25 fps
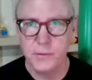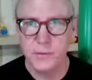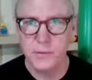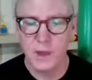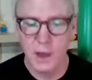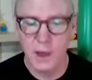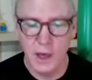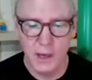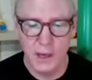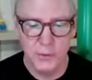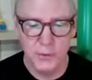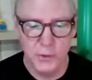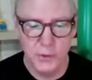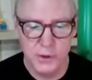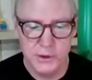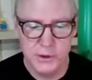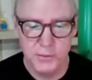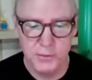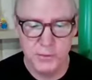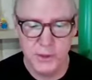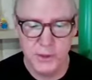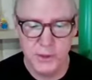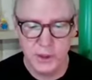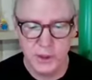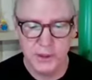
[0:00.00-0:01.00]
I'm Chris
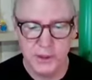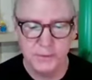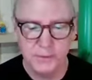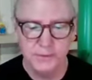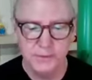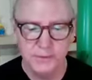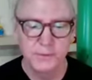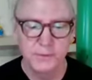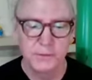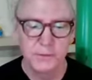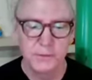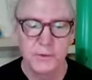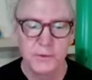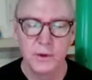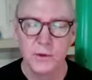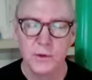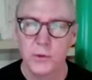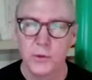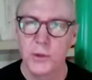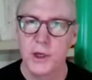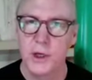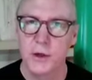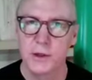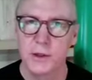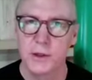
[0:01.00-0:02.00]
Bisha,
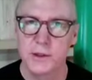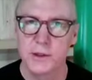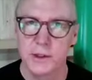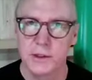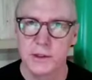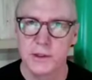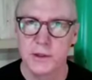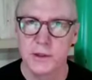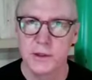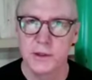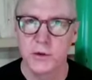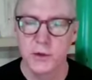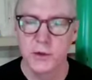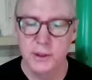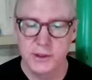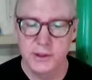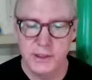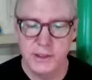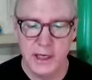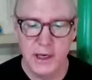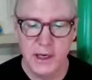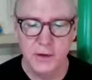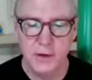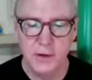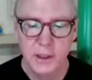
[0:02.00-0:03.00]
360 Degree
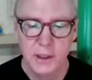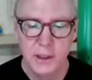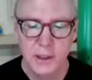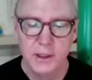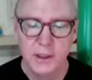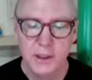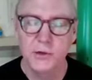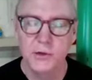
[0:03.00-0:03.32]
Sound.